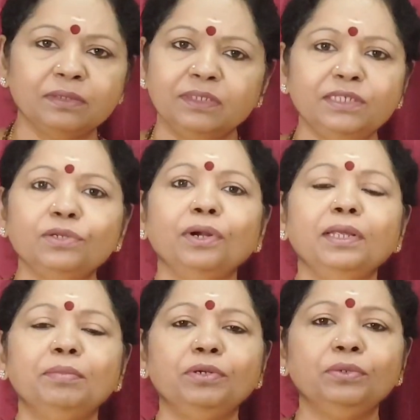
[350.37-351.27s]
she is not
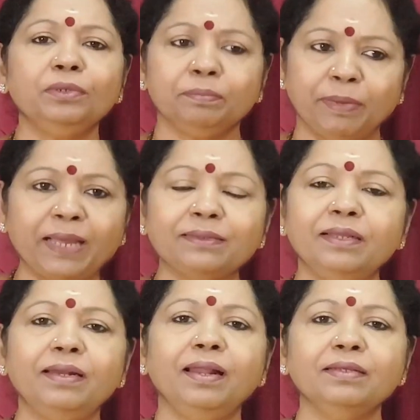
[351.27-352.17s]
able to pack
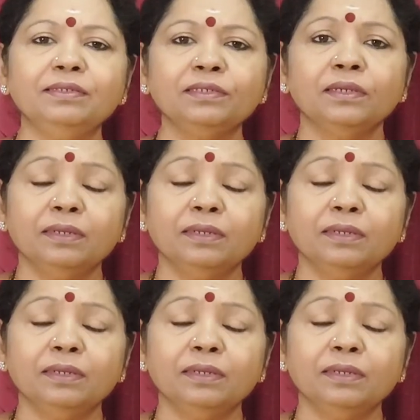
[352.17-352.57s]
their lunch,